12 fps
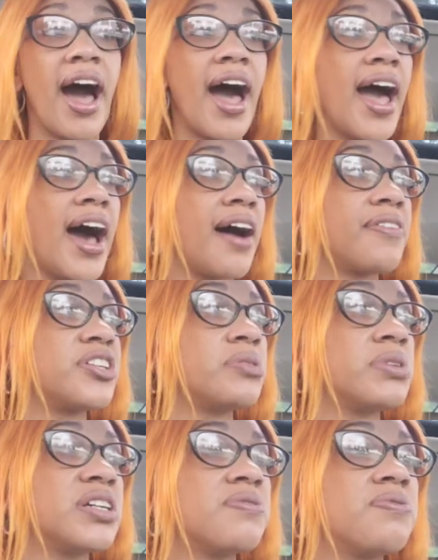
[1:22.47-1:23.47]
I have to
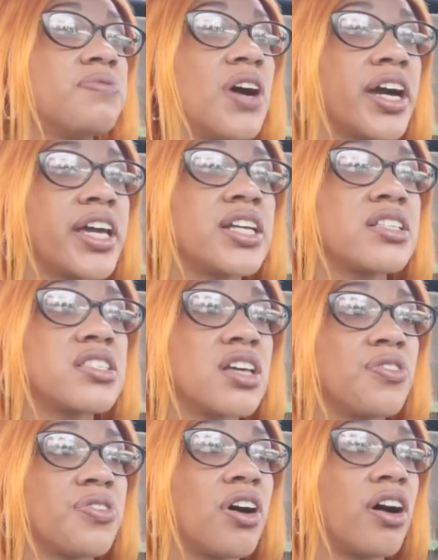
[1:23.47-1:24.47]
be fucking
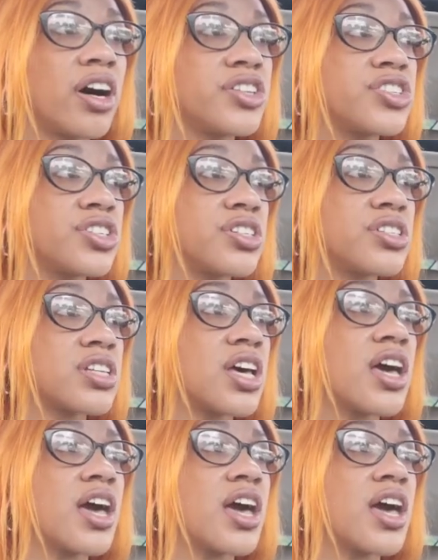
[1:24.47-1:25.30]
self conscious.